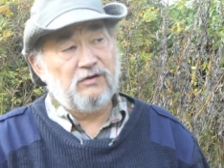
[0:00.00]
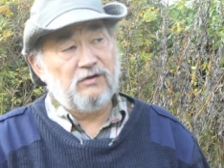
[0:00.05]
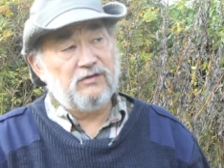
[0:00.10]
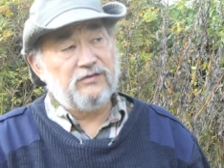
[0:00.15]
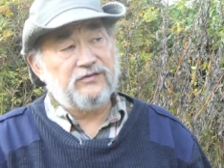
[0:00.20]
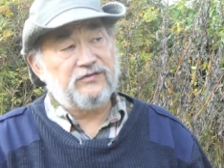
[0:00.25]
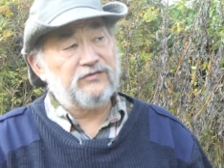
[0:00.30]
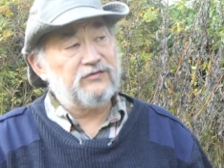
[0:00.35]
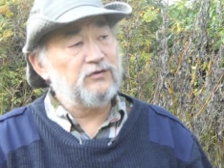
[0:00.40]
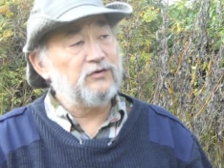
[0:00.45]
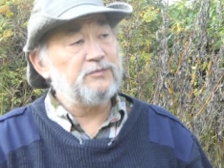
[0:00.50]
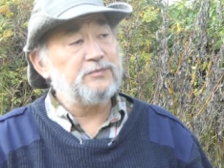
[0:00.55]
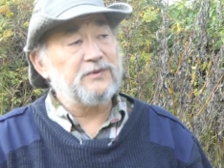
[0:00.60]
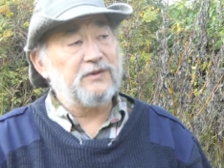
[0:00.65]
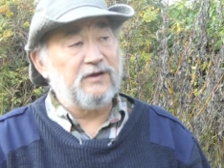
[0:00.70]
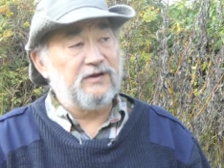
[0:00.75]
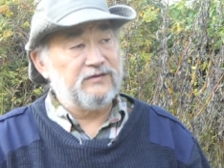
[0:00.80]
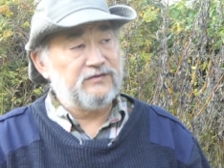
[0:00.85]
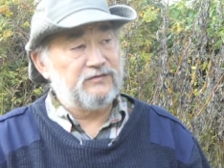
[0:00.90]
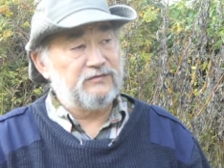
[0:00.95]
all the
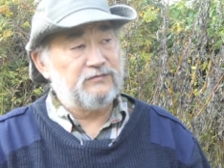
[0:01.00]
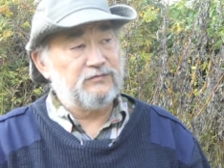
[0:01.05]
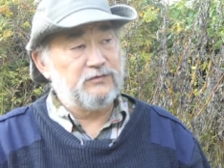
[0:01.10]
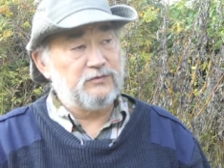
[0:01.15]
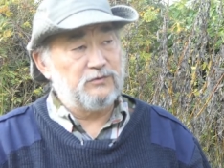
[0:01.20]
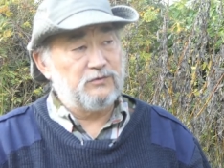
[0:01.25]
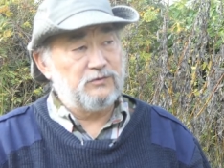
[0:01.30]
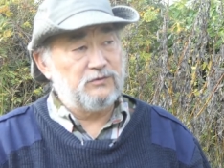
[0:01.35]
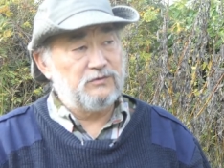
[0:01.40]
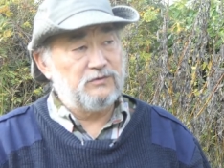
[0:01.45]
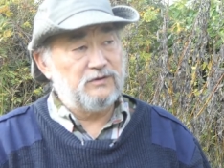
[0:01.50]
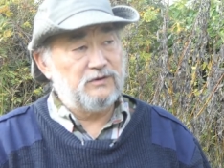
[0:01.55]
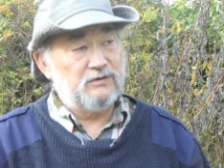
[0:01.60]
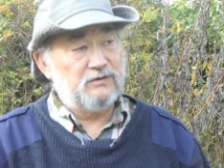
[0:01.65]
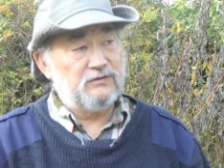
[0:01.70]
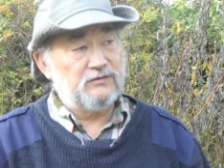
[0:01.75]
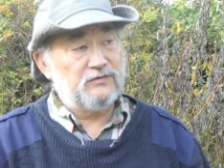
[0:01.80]
surplus food